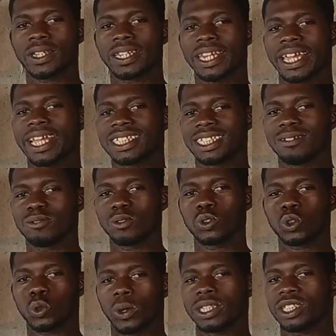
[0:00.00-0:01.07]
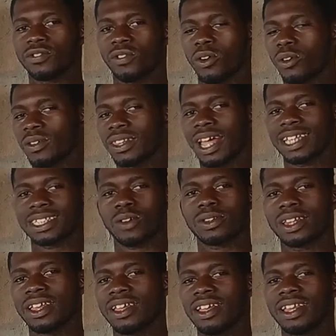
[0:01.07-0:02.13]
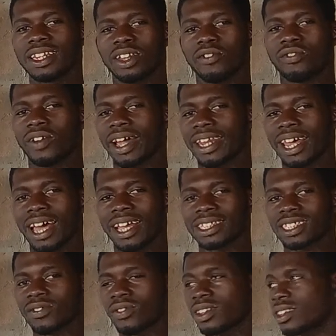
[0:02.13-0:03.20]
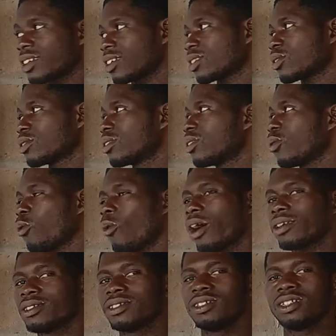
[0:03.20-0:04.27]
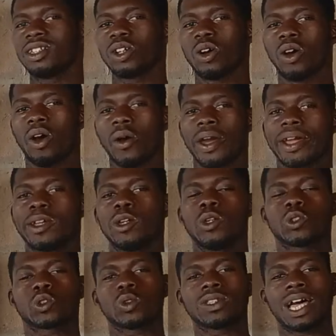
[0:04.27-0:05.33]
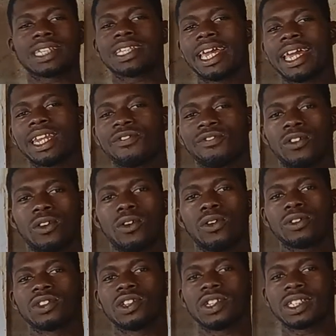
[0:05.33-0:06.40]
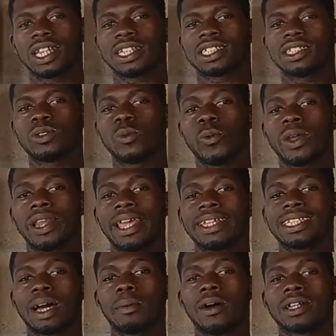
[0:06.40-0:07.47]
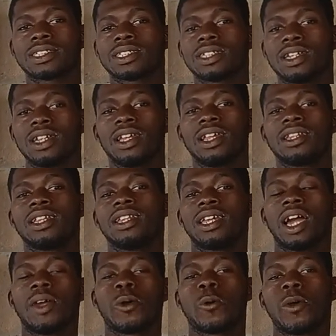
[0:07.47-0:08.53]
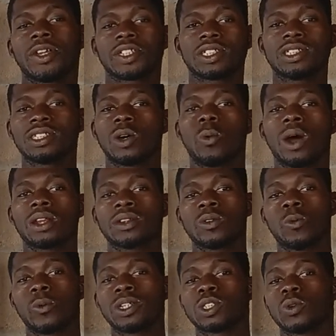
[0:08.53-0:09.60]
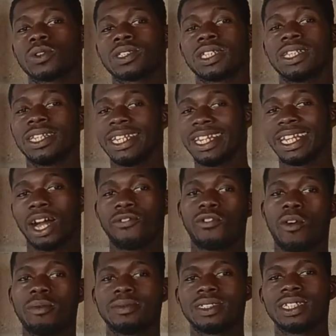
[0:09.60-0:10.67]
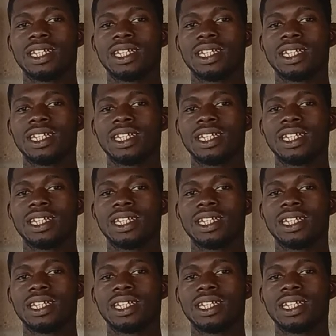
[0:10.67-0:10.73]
negative 24. That's the final answer for this one. Okay, so that's the end for today's lesson. We learned about linear equation, the one which was in linear form,